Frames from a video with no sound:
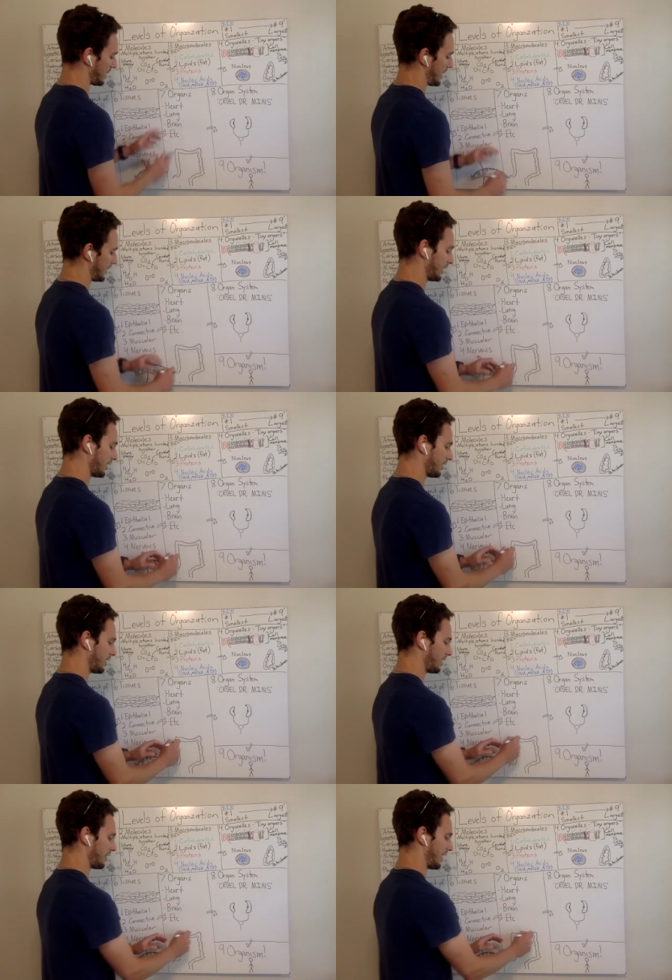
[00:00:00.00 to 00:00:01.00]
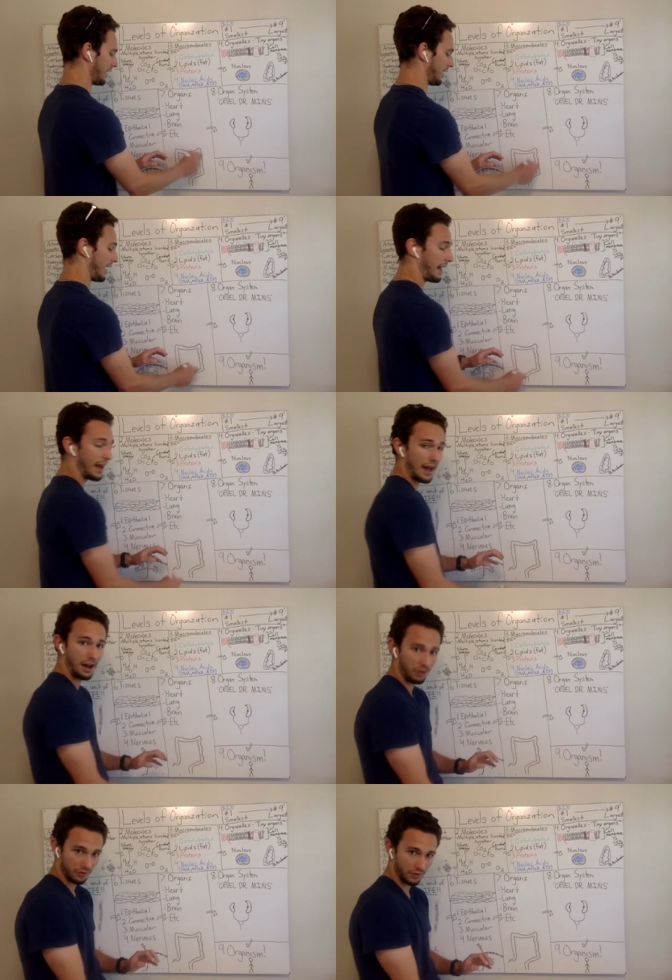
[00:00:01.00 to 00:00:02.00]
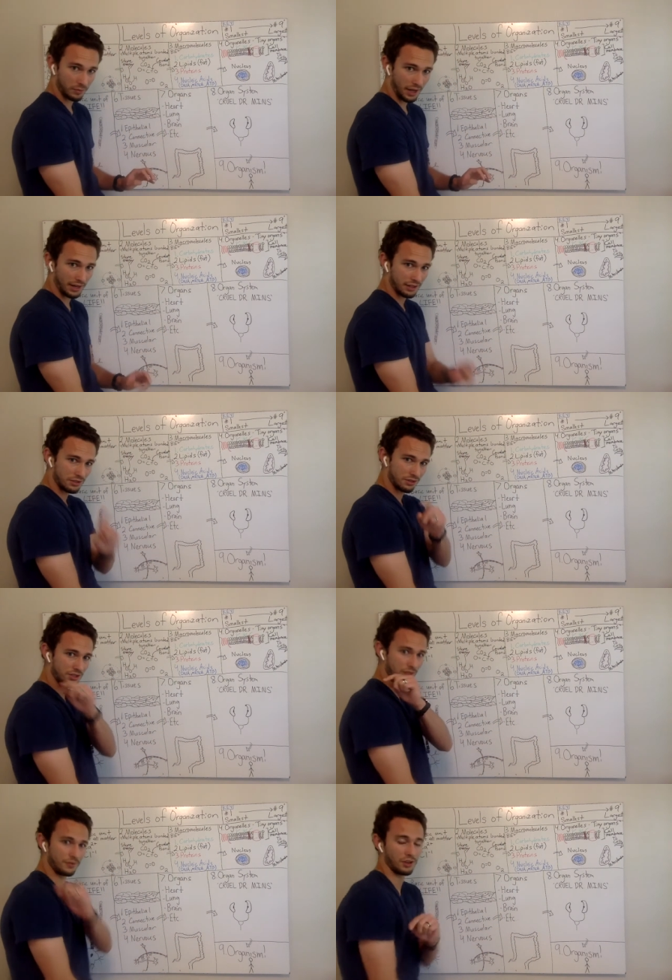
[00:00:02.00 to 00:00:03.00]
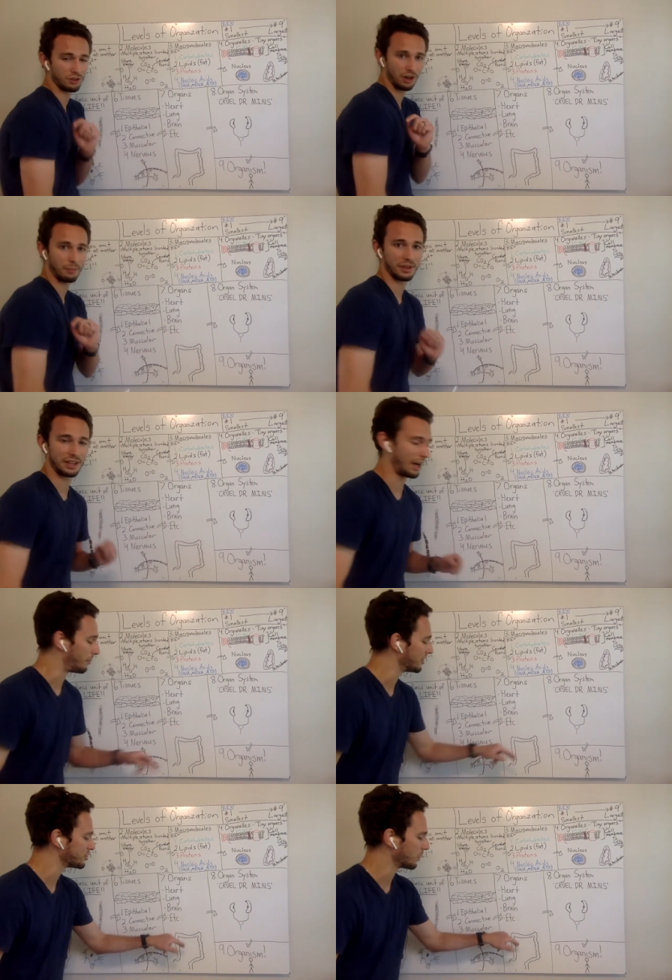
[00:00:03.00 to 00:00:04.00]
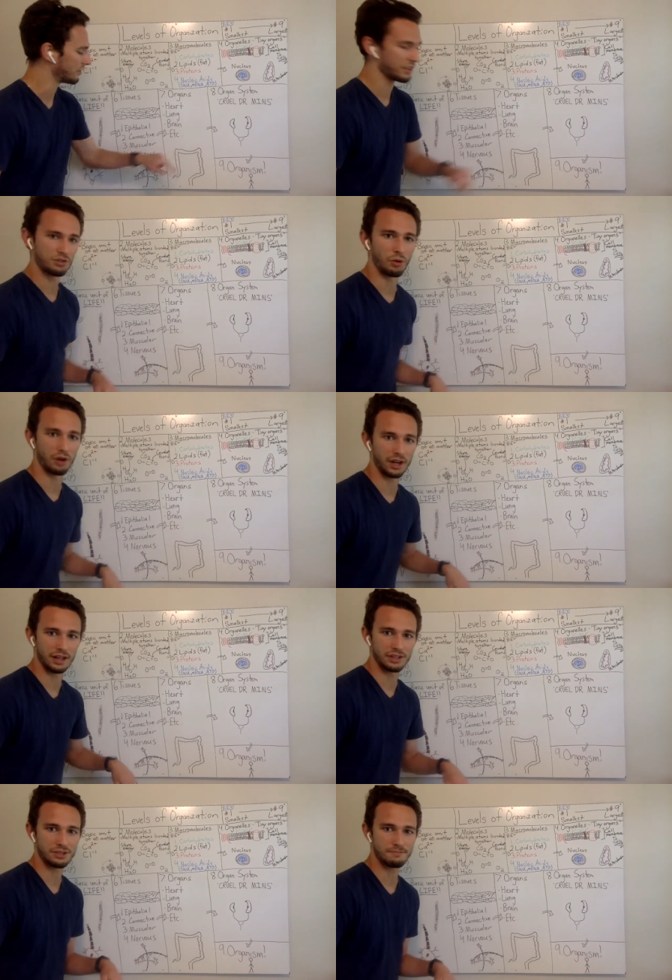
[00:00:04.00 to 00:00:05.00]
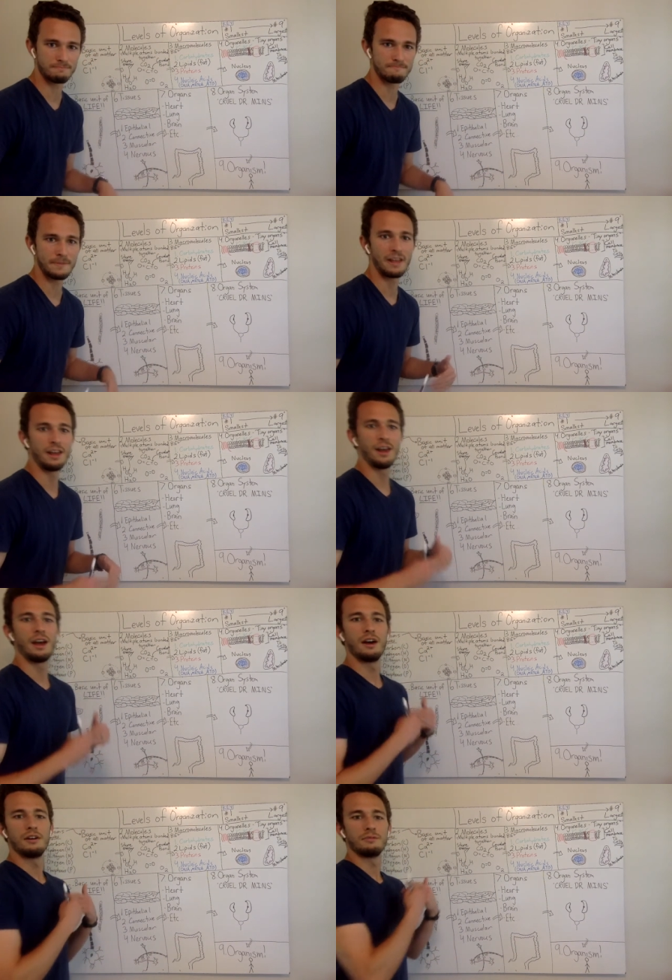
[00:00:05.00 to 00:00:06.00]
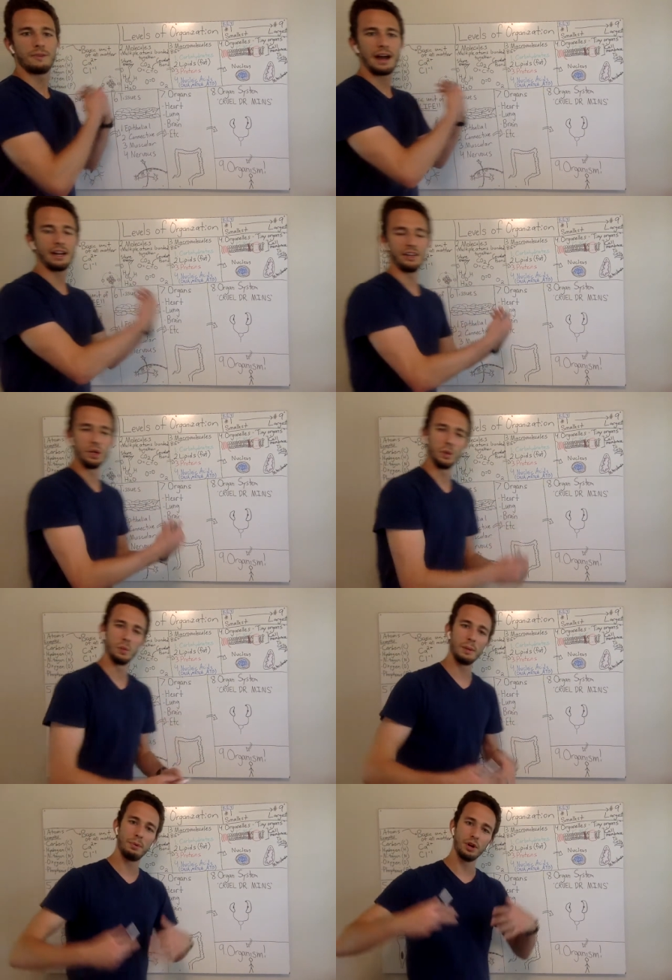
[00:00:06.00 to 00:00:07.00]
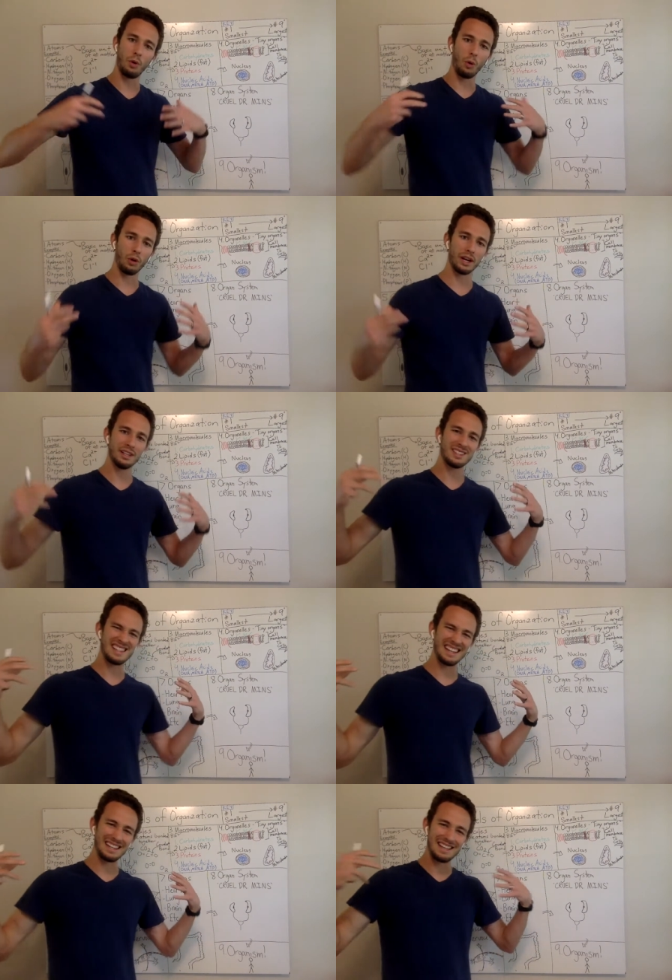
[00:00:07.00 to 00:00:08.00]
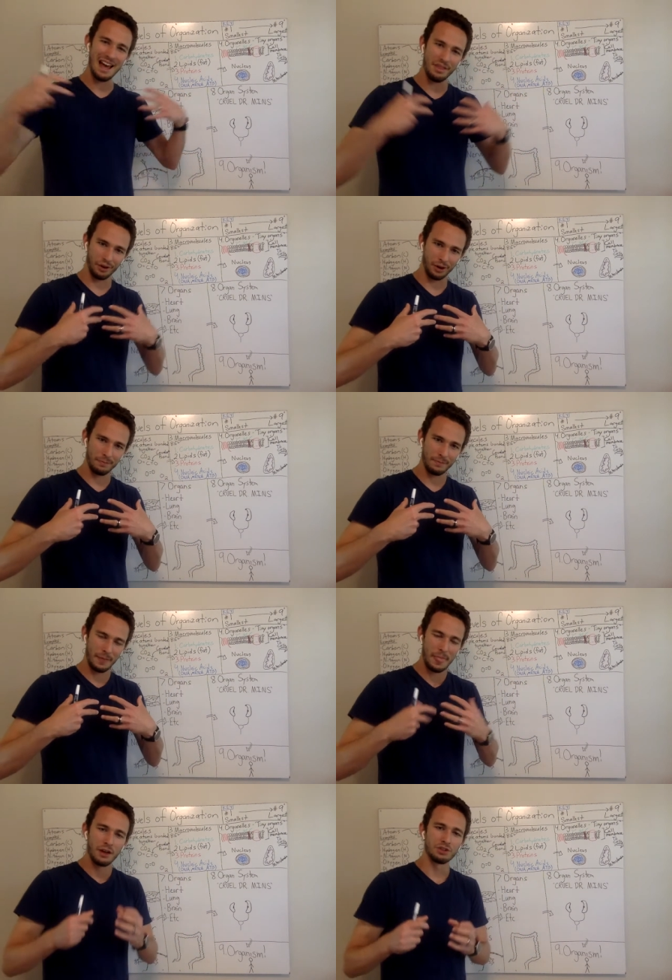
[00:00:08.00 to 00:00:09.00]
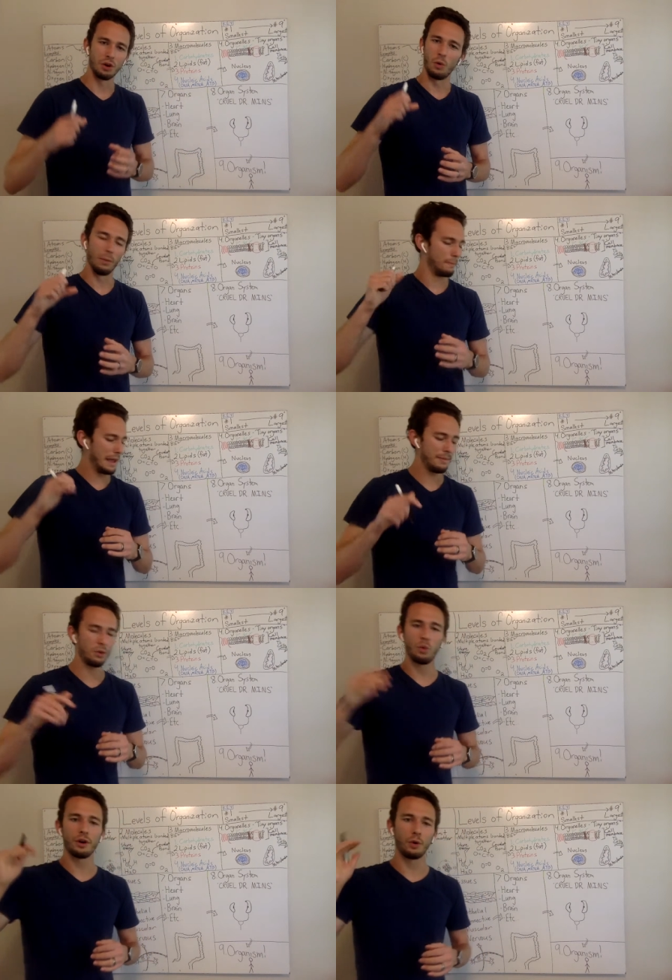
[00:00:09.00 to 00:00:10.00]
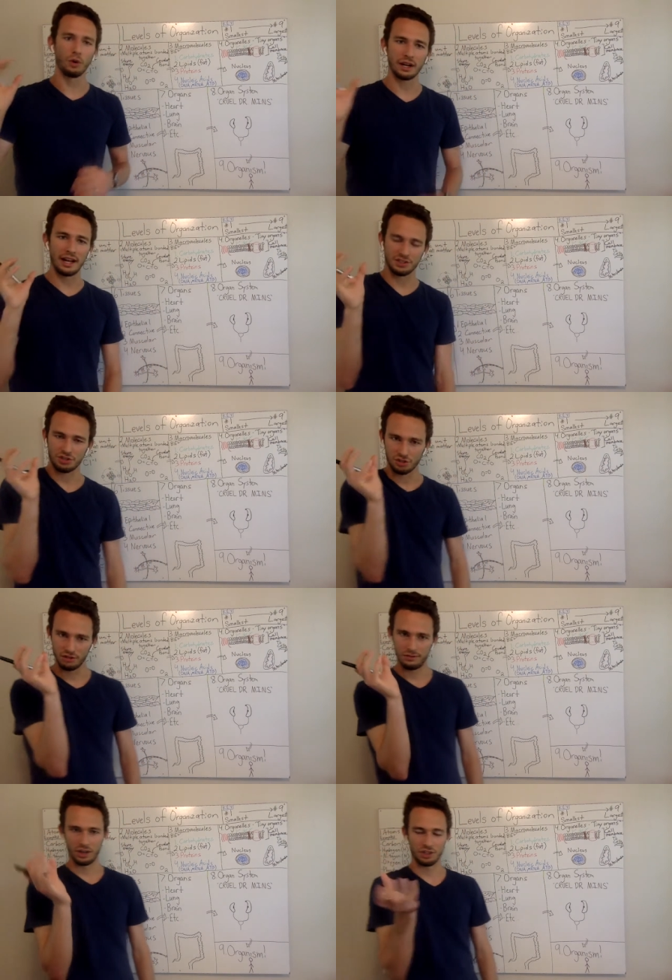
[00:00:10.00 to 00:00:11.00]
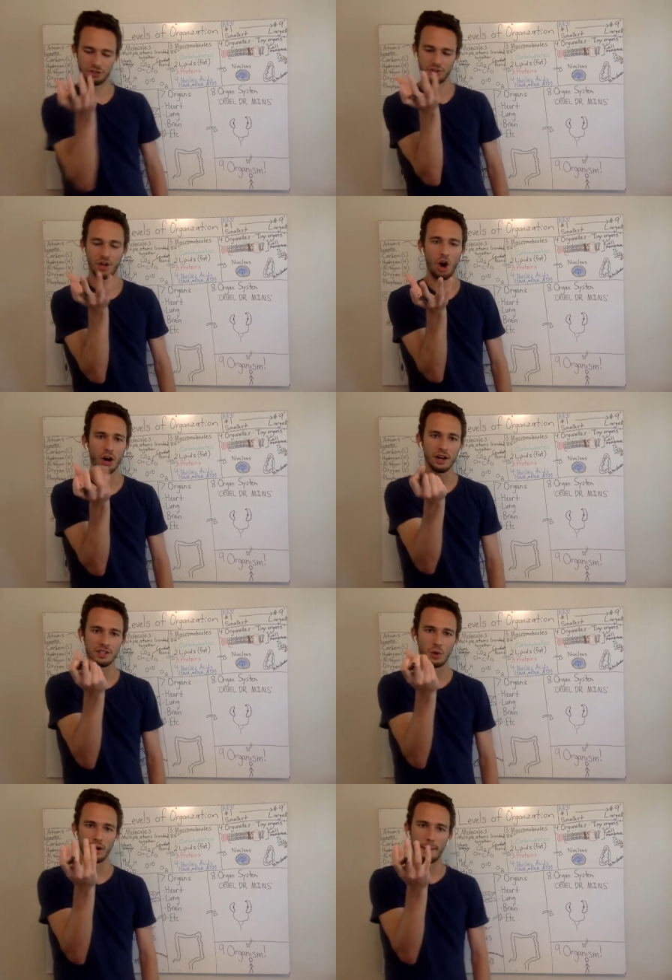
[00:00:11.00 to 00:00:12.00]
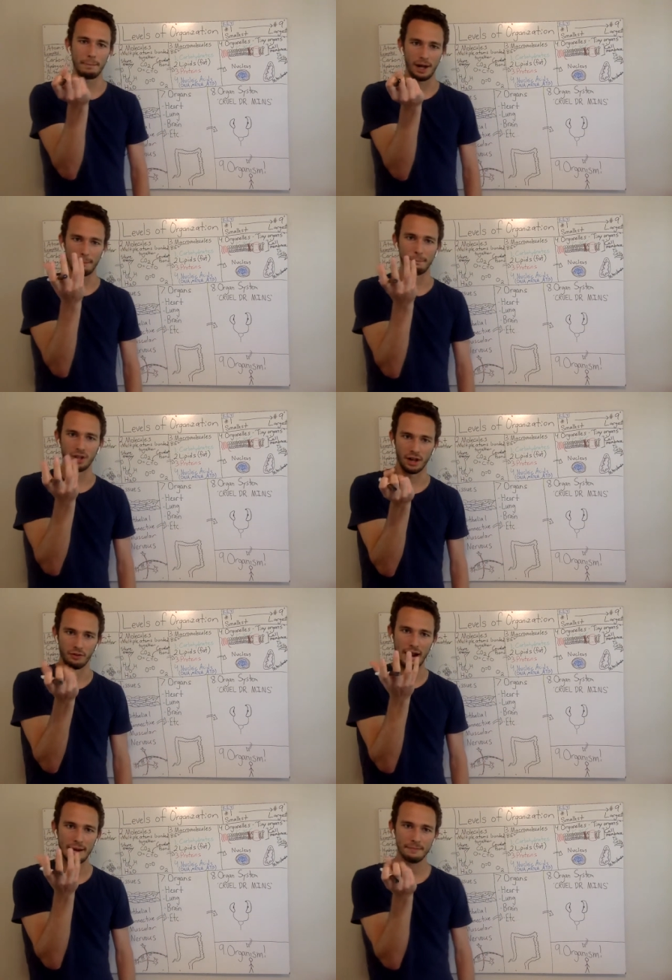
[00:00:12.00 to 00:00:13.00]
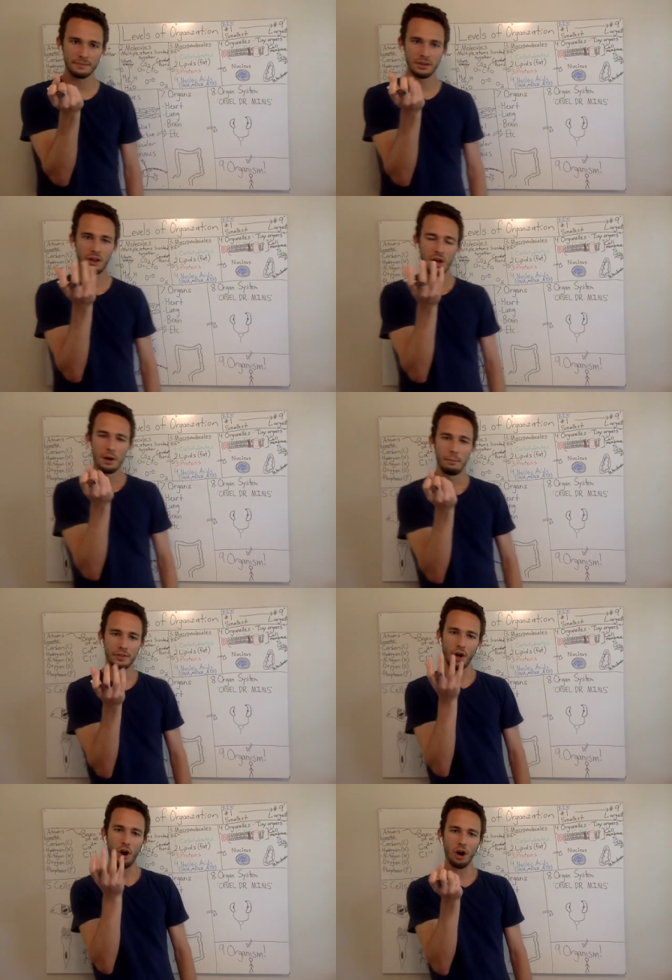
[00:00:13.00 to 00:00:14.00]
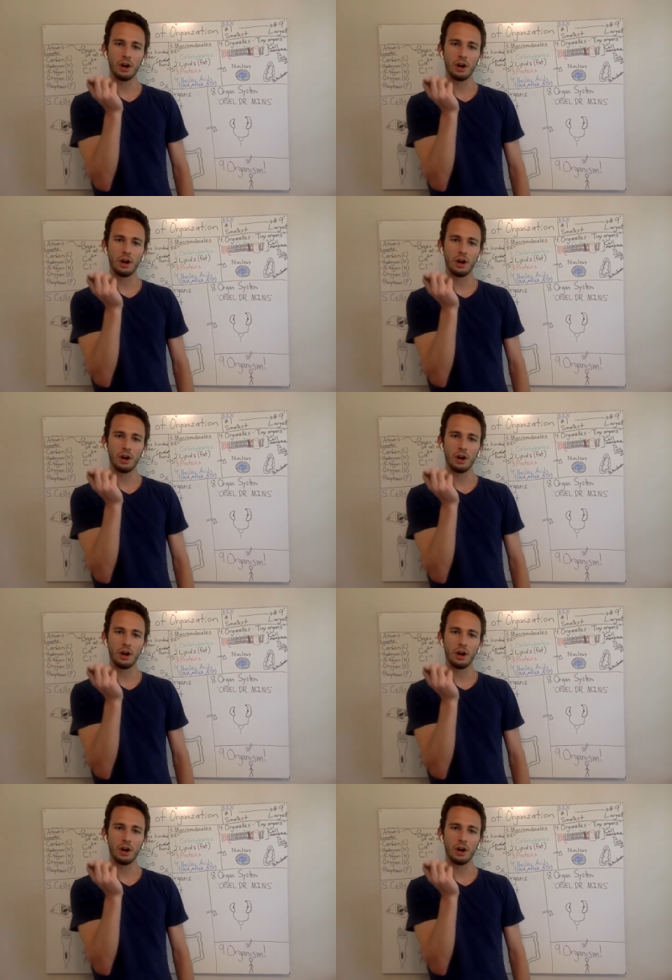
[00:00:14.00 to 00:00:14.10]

the body and then out of the body. So see if you can drop in the comments what this organ is. Finally, when we put organs together, so maybe one organ has a certain function. So the heart is going to pump blood, right? But the